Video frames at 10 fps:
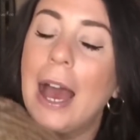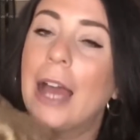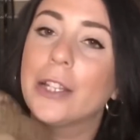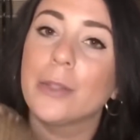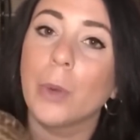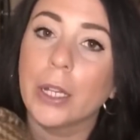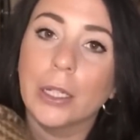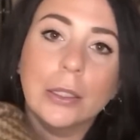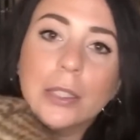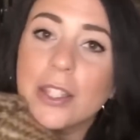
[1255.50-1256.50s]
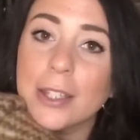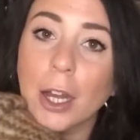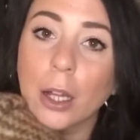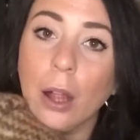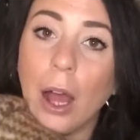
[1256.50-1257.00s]
I just want to
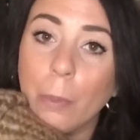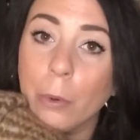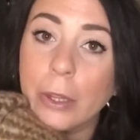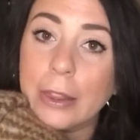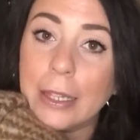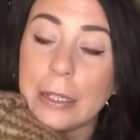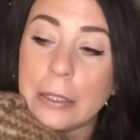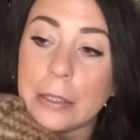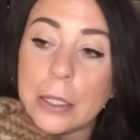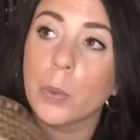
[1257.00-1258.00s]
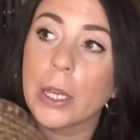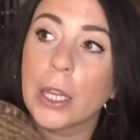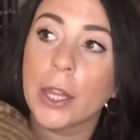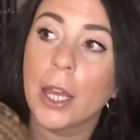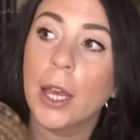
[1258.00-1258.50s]
snuggle up with this
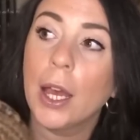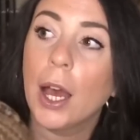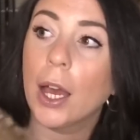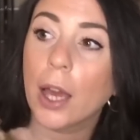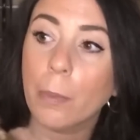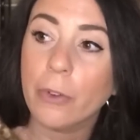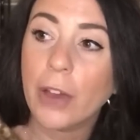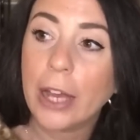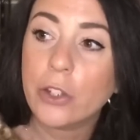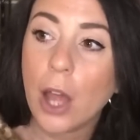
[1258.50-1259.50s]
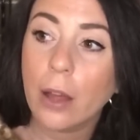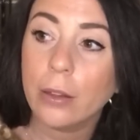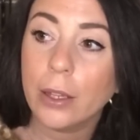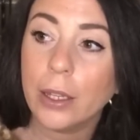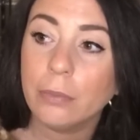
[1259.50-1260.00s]
with a cup of hot
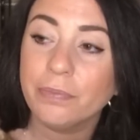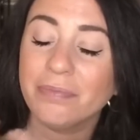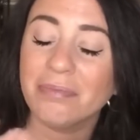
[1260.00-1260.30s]
chocolate.